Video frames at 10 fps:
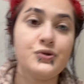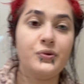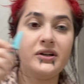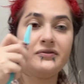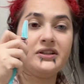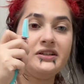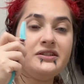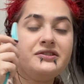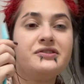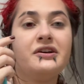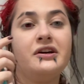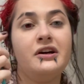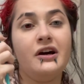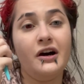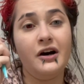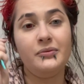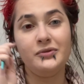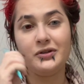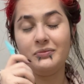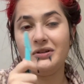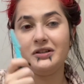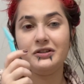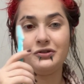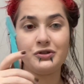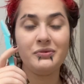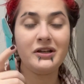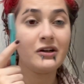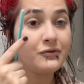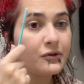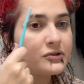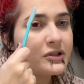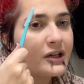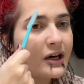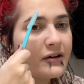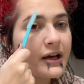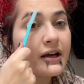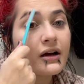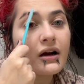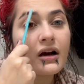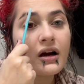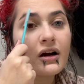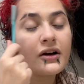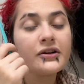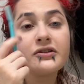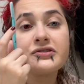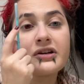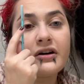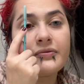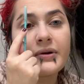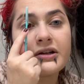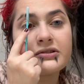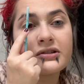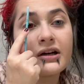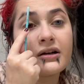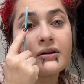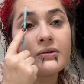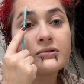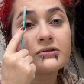one of these. You should be careful to not like hurt yourself, but I just kind of go.